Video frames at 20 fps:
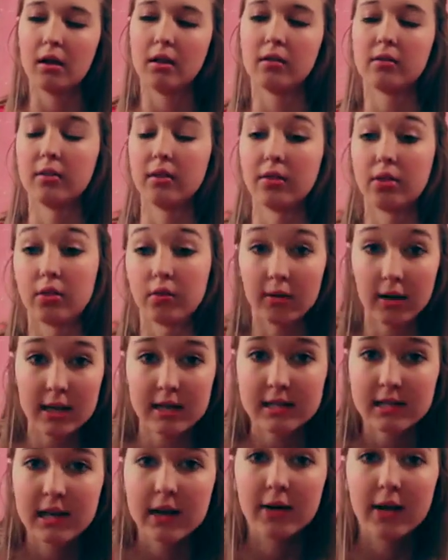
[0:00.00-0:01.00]
So three
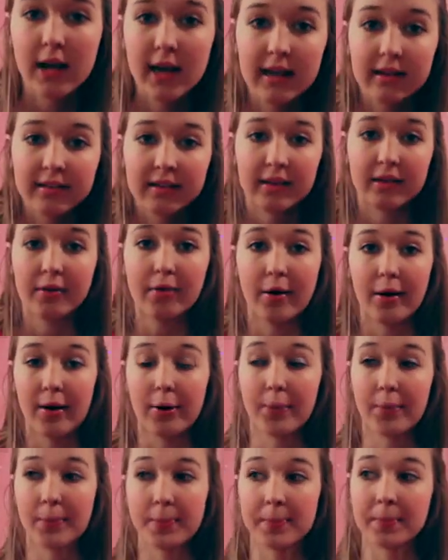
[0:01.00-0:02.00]
snow days in a
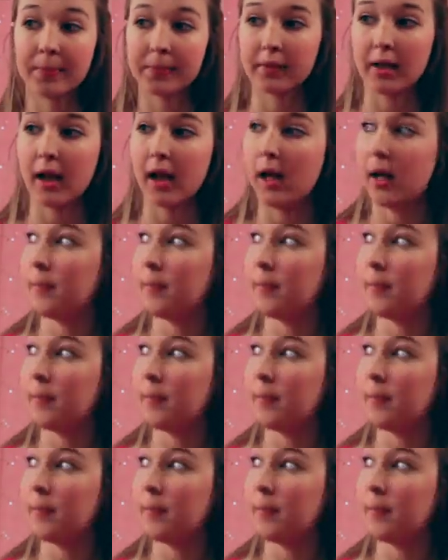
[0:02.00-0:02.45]
row.